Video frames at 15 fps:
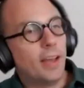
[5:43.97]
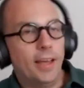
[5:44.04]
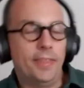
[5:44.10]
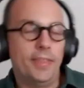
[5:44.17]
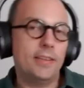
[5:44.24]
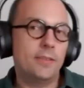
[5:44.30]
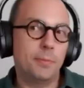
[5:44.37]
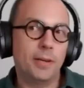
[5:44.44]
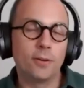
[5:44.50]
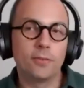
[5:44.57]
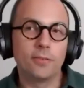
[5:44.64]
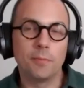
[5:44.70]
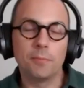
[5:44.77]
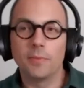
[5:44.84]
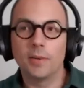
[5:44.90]
and that's
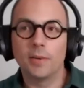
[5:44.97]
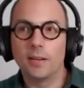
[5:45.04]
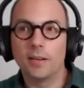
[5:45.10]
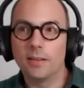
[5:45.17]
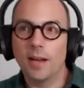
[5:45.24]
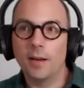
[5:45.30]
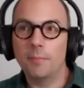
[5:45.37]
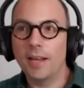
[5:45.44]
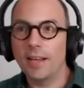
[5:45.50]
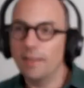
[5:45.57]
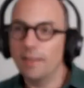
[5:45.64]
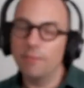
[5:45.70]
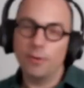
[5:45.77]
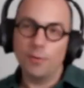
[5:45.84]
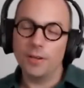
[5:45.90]
because I'm like
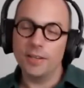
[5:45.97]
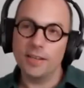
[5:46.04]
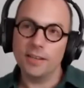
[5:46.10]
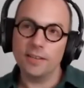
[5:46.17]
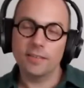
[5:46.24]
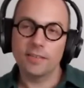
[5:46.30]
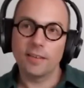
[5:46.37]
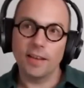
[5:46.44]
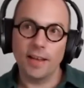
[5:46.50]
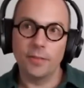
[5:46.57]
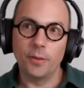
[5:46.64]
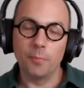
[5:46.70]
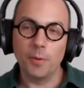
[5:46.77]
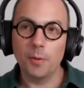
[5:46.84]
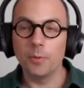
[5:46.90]
everyone else
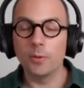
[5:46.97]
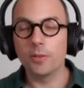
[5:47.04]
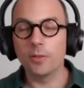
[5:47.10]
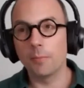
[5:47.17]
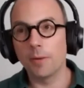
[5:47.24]
at the moment.